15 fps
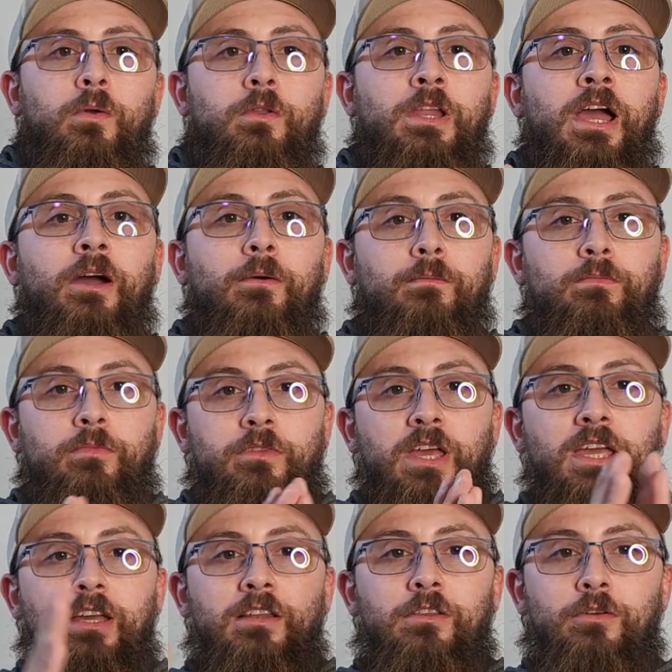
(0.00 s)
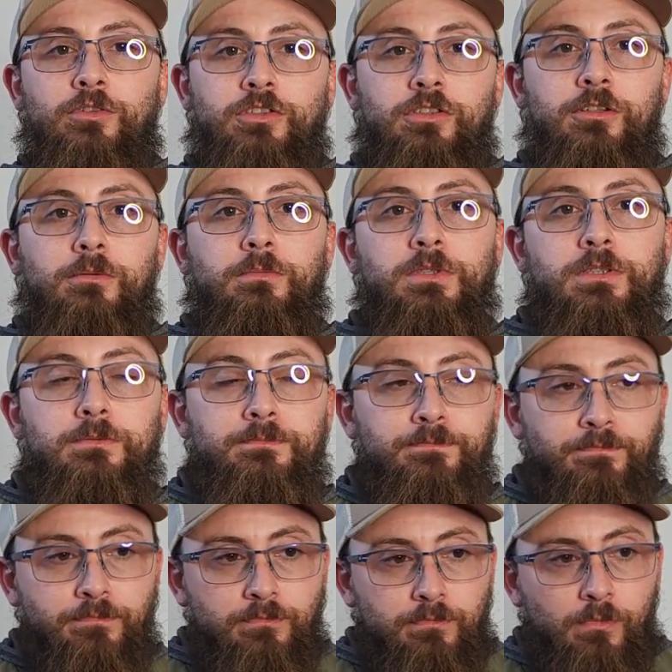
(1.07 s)
Now, taking those terms,
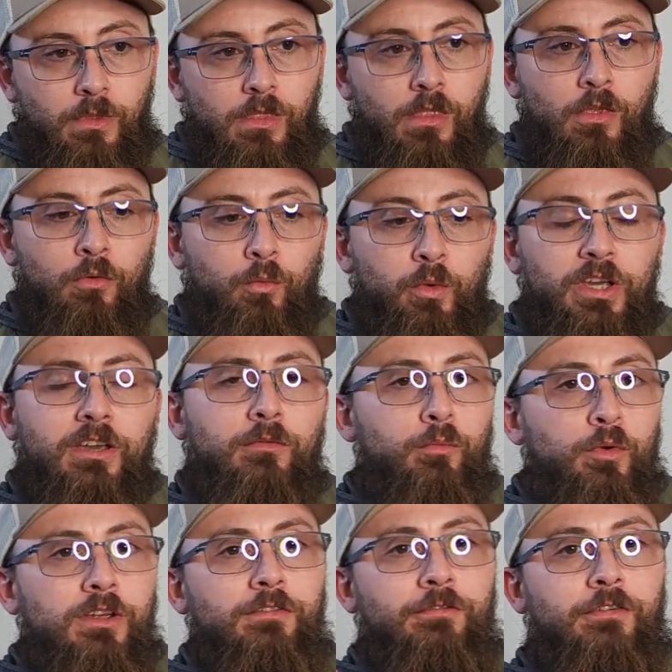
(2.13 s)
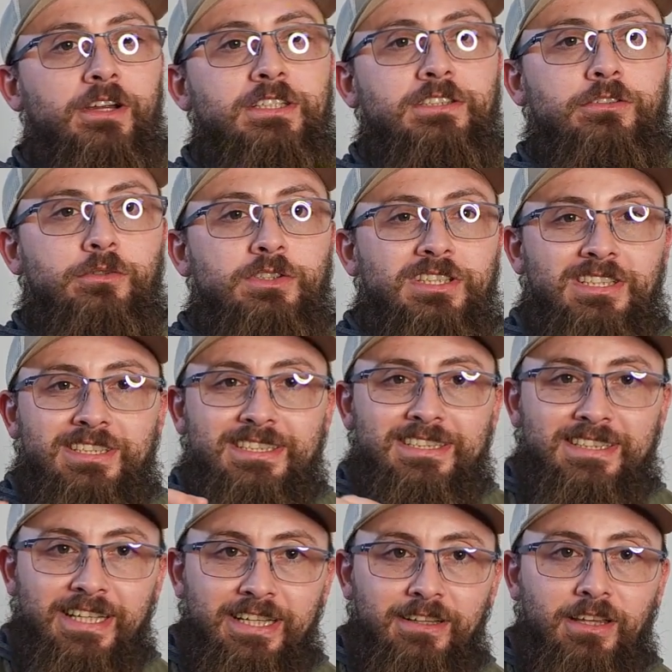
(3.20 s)
we can rephrase those
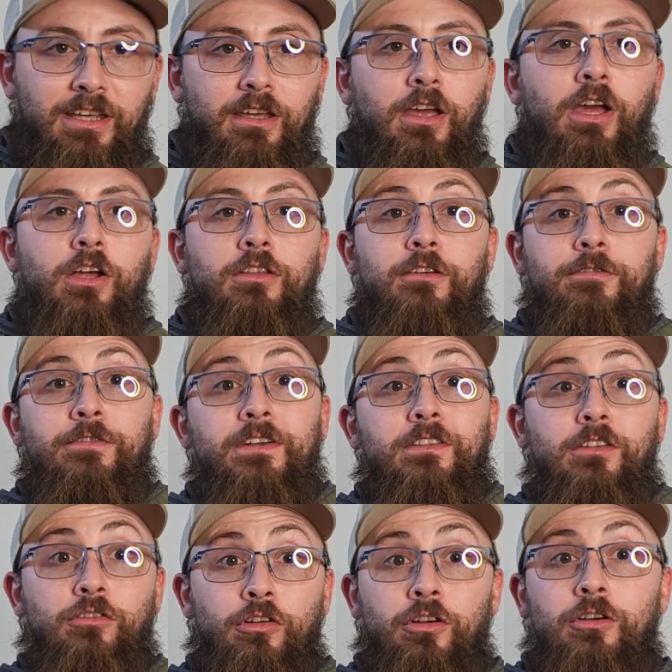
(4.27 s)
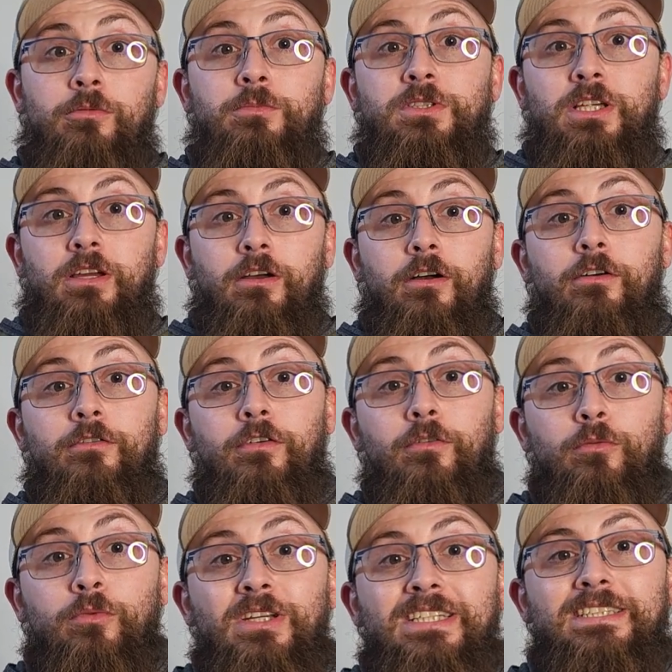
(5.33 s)
slightly to fit the terms of
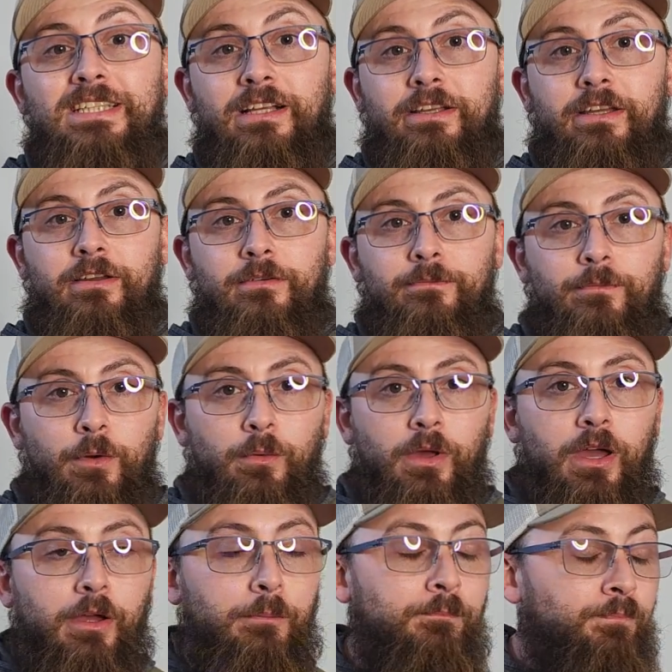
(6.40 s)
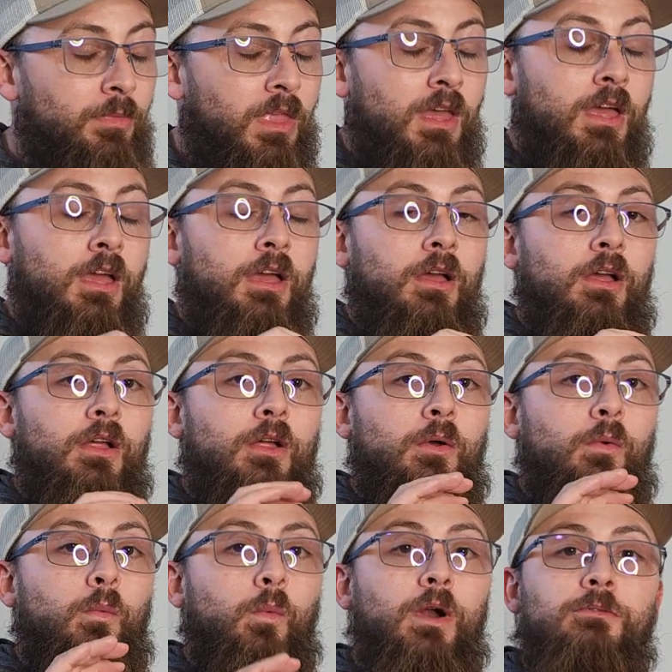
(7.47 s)
reselling, okay?
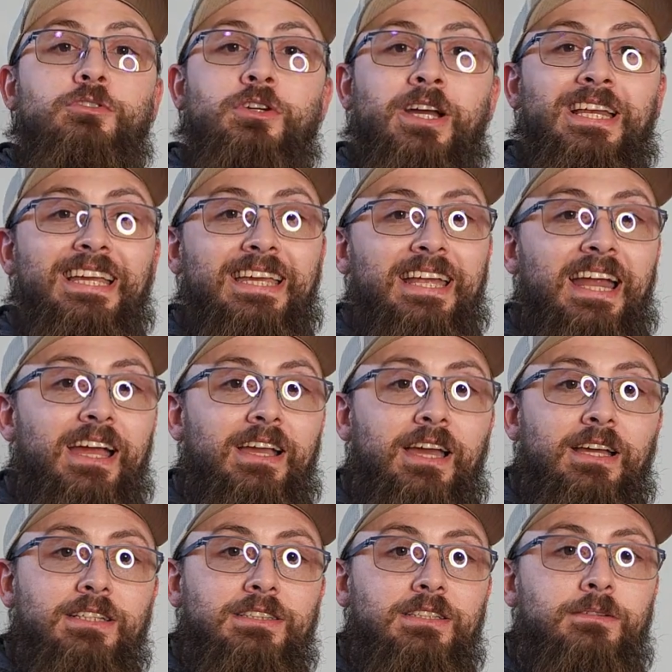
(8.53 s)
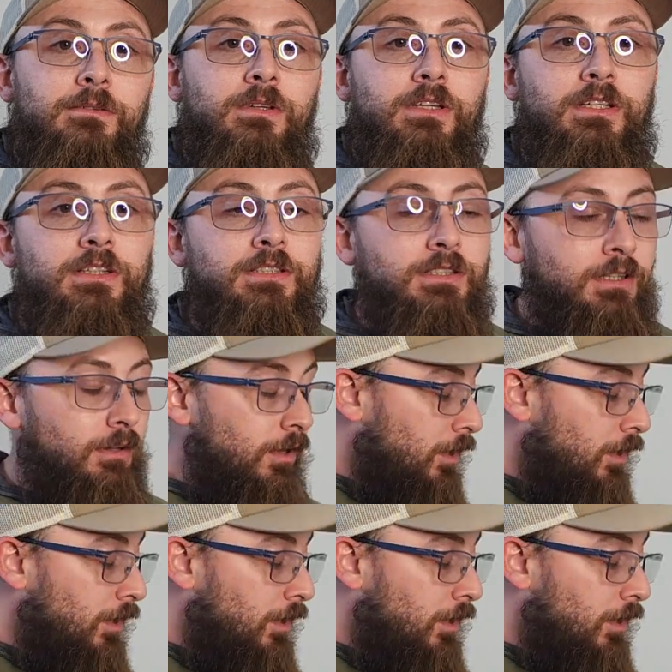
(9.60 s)
What I'm trying to get at, guys, is,